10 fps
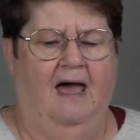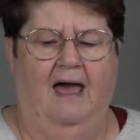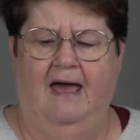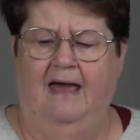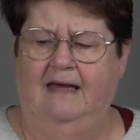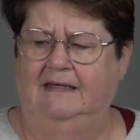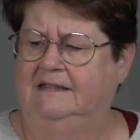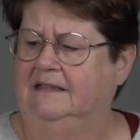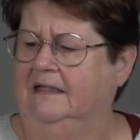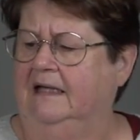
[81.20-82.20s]

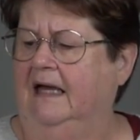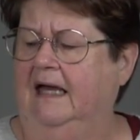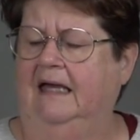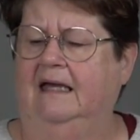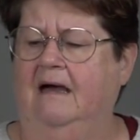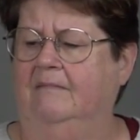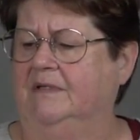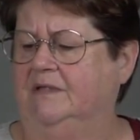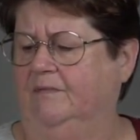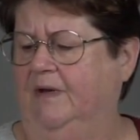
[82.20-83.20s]
And it
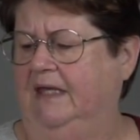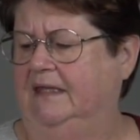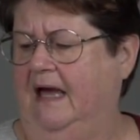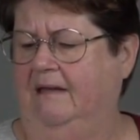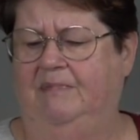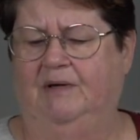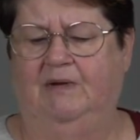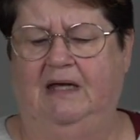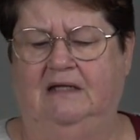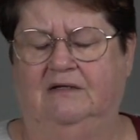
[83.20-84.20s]
comes with a
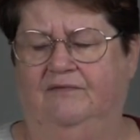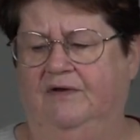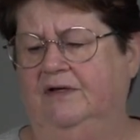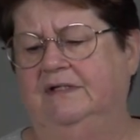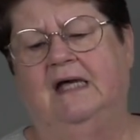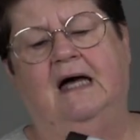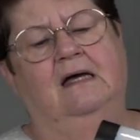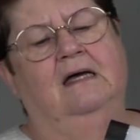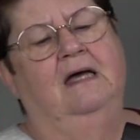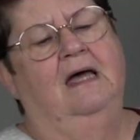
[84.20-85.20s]
built-in diffuser.
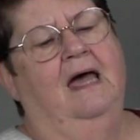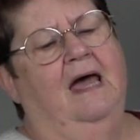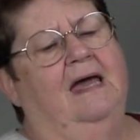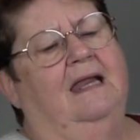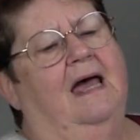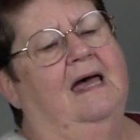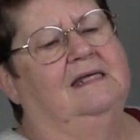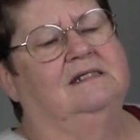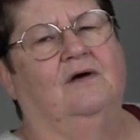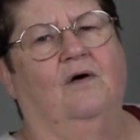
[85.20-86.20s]
It
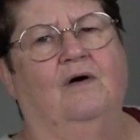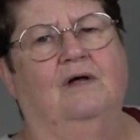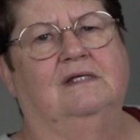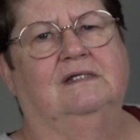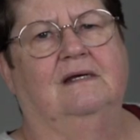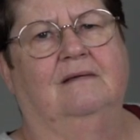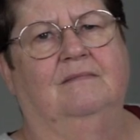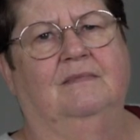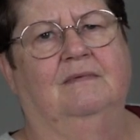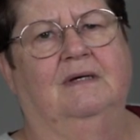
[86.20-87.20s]
has got
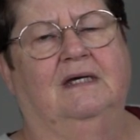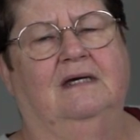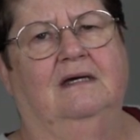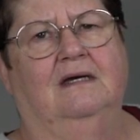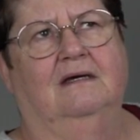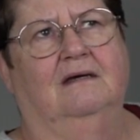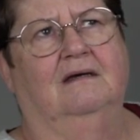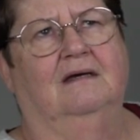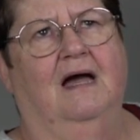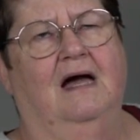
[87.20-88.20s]
some
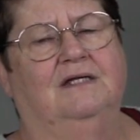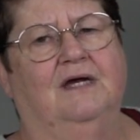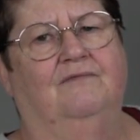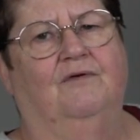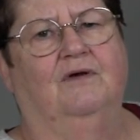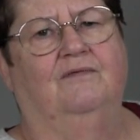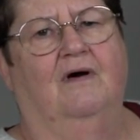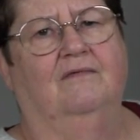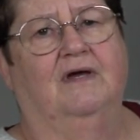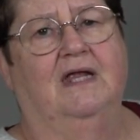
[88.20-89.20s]

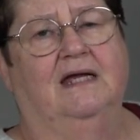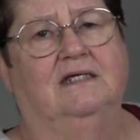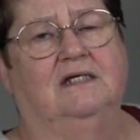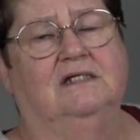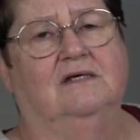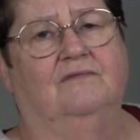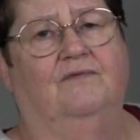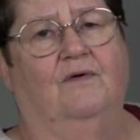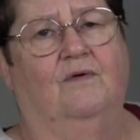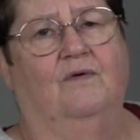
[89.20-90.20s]
RJ45 connectors
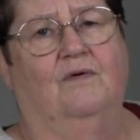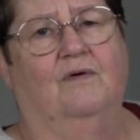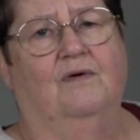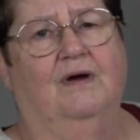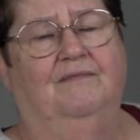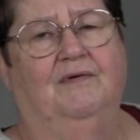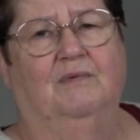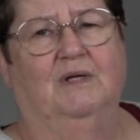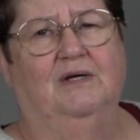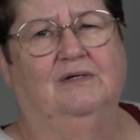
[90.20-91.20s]
for if you
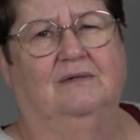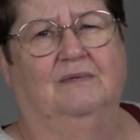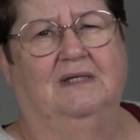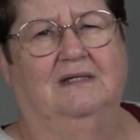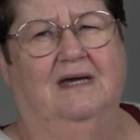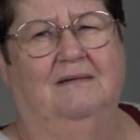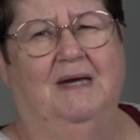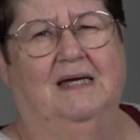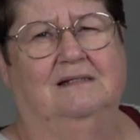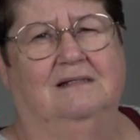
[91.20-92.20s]
want to use it with a
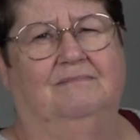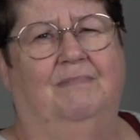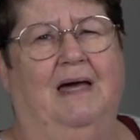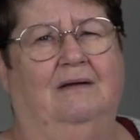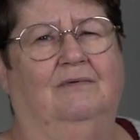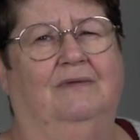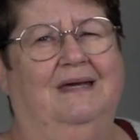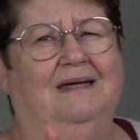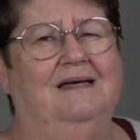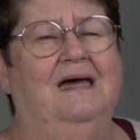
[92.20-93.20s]
DMX panel
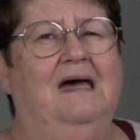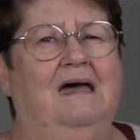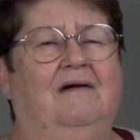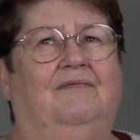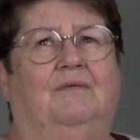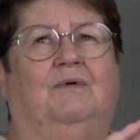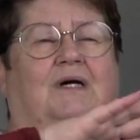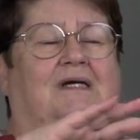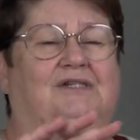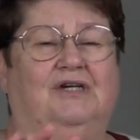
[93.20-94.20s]
thing, if you
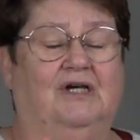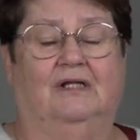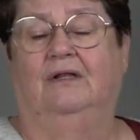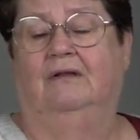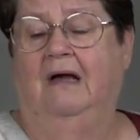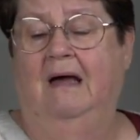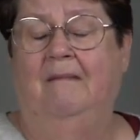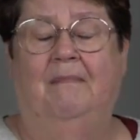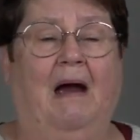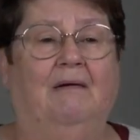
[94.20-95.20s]
want, because you can
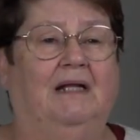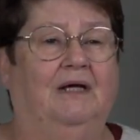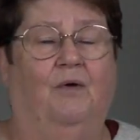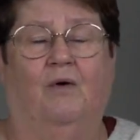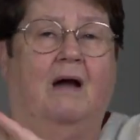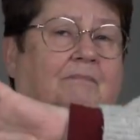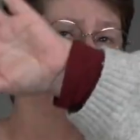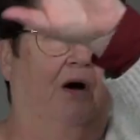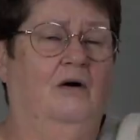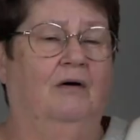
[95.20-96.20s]
apparently hook up a
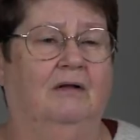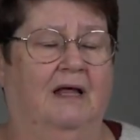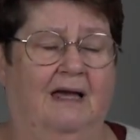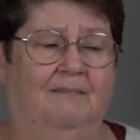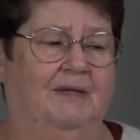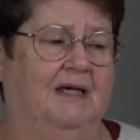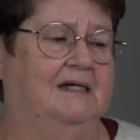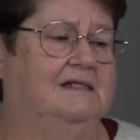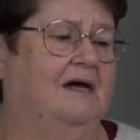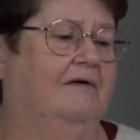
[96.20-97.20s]
whole heap of
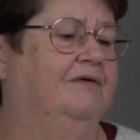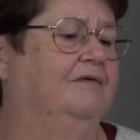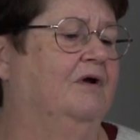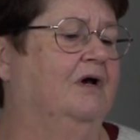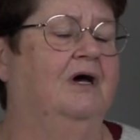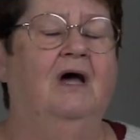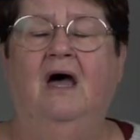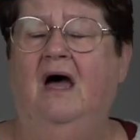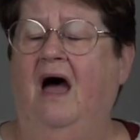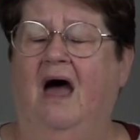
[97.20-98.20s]
these. So if you've got a
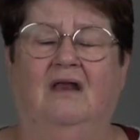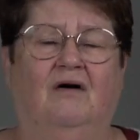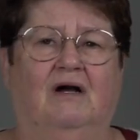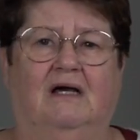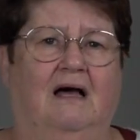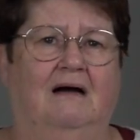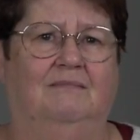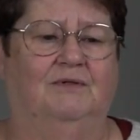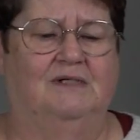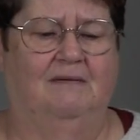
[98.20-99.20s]

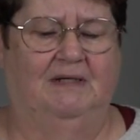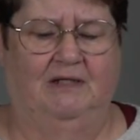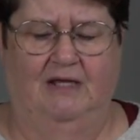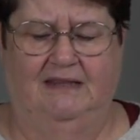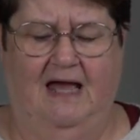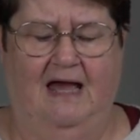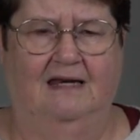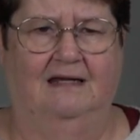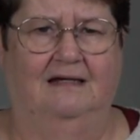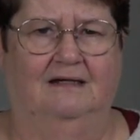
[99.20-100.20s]
nightclub or something like
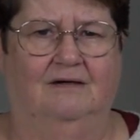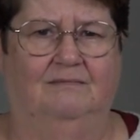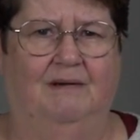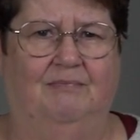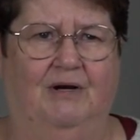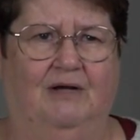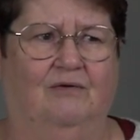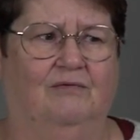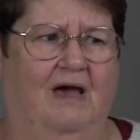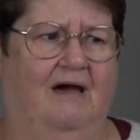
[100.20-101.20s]
that, it could be pretty
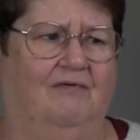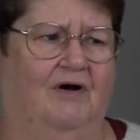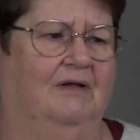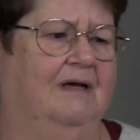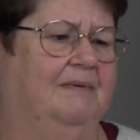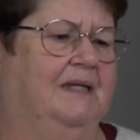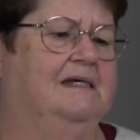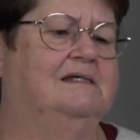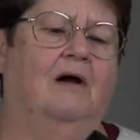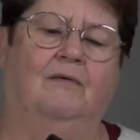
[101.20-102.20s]
cool to have a whole heap of
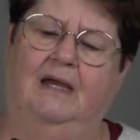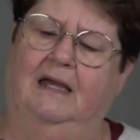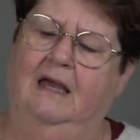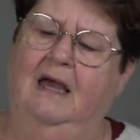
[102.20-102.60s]
these going.